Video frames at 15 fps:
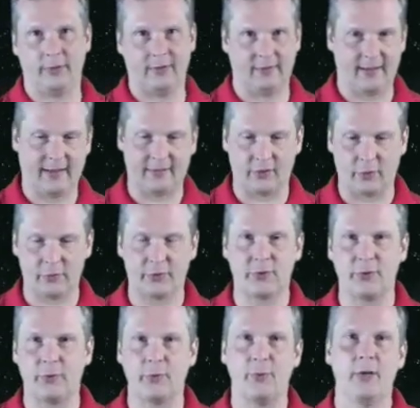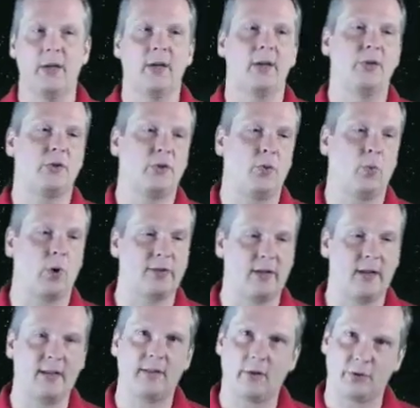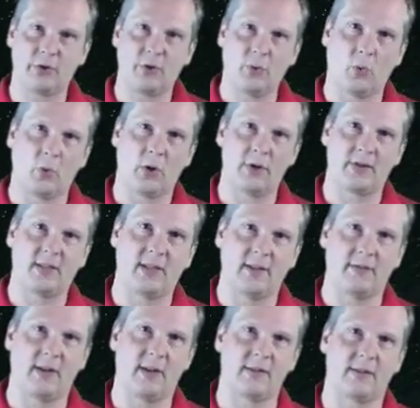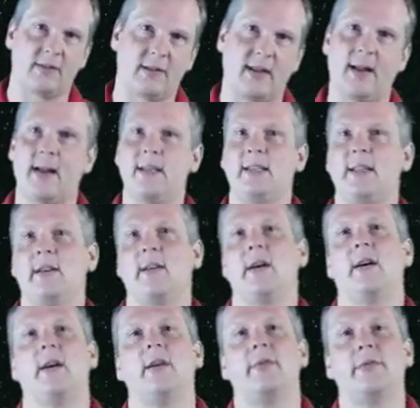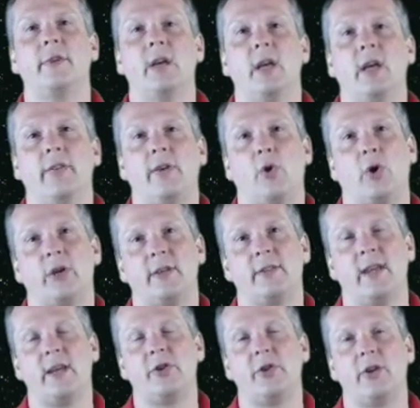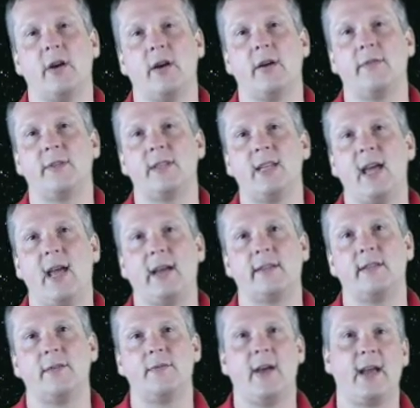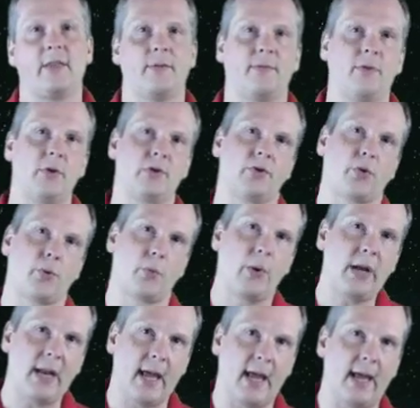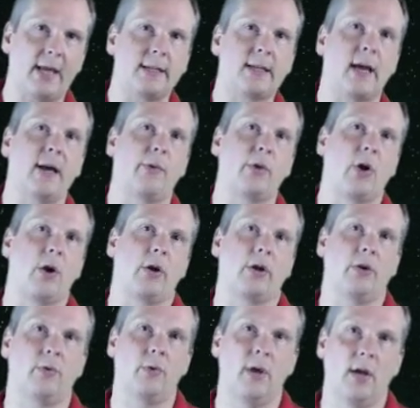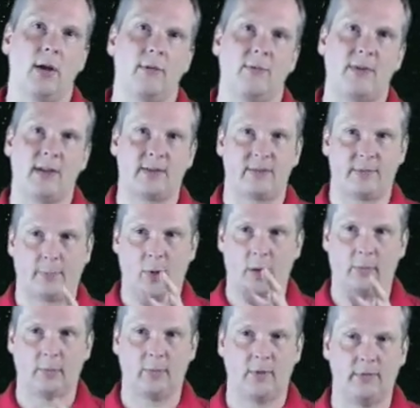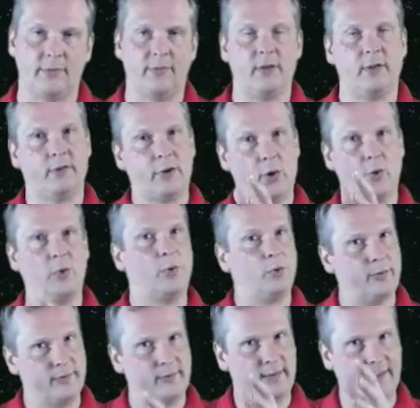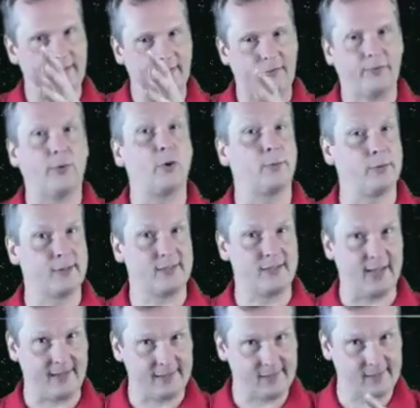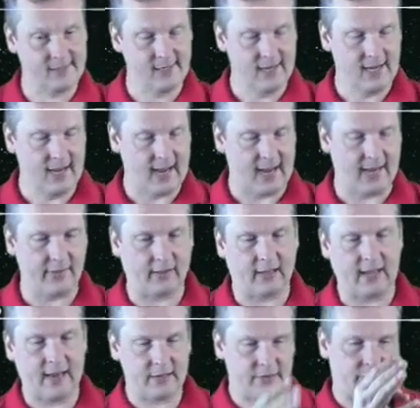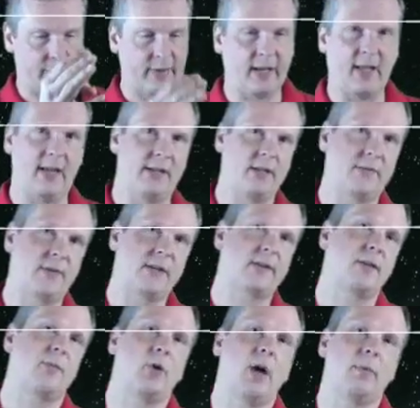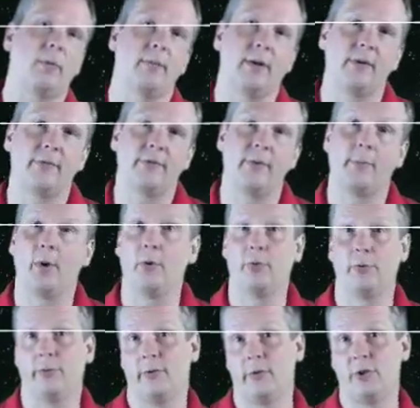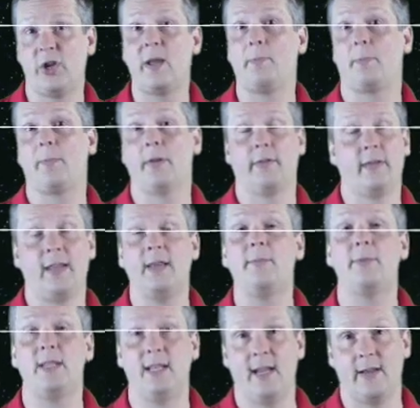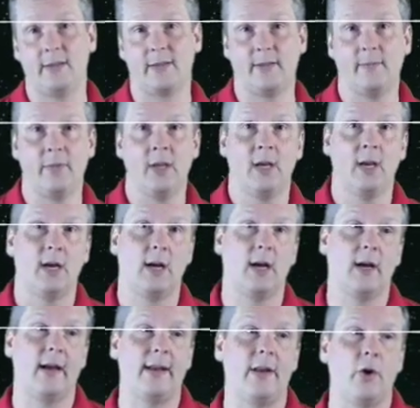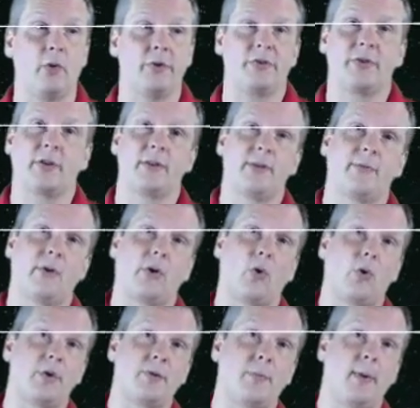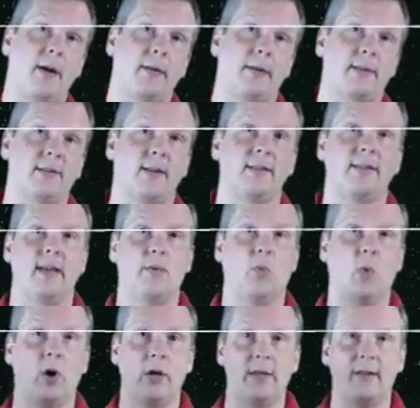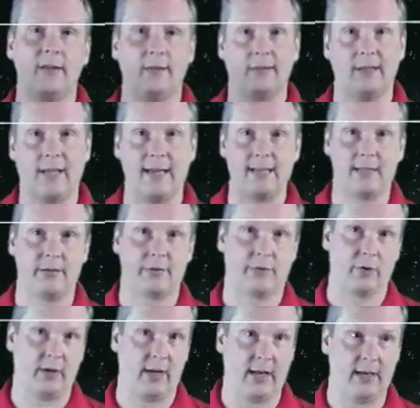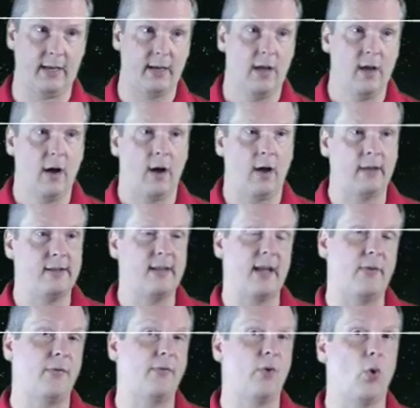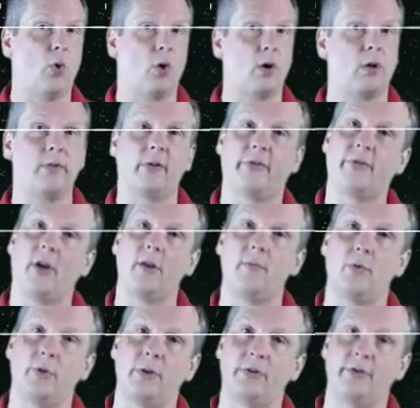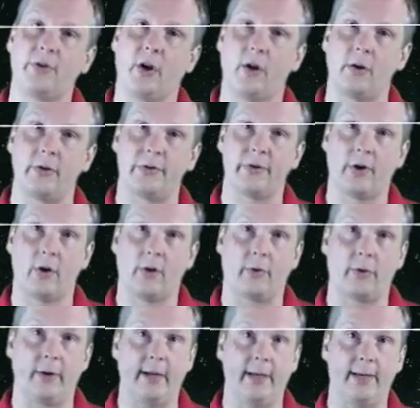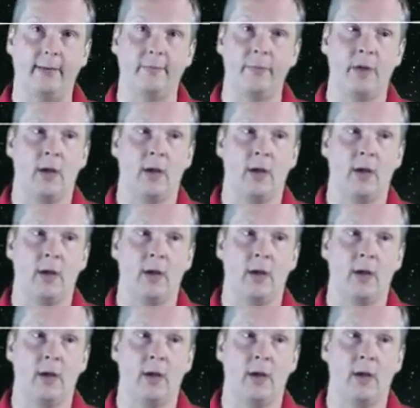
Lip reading: It had those two words, and I think those 2 words give us an idea of the organization of the text. In fact, the first 3 days, I would argue, fix the problem of the tohu, the formlessness, and the last 3 days fix the problem of the bohu, the emptiness. And notice the different correspondence. On day 1, light is created. On day 4, the sun, moon, and stars are created.